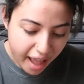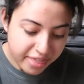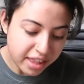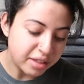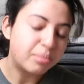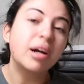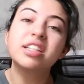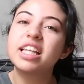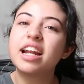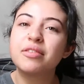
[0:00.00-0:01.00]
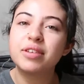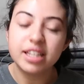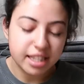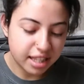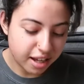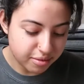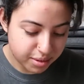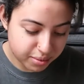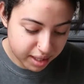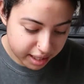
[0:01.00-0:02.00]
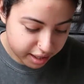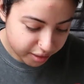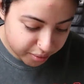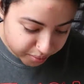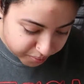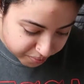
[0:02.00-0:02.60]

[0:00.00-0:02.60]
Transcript: And then the part that I really thought was really cute